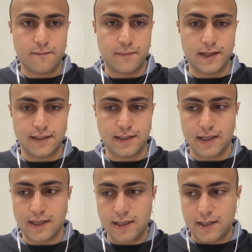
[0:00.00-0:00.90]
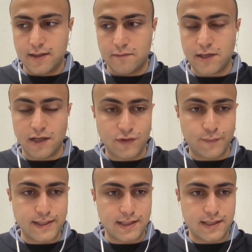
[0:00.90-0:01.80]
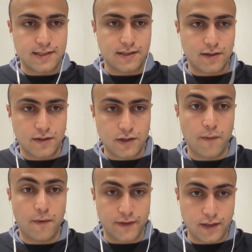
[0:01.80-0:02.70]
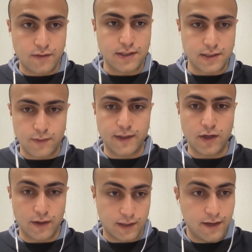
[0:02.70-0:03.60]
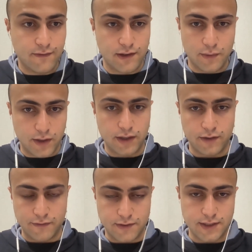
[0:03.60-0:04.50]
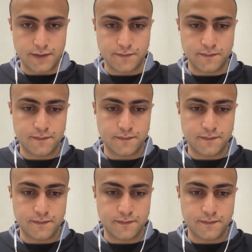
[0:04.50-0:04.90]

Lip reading: build a meaningful business on top of the usage that we got, even though we got a lot of usage.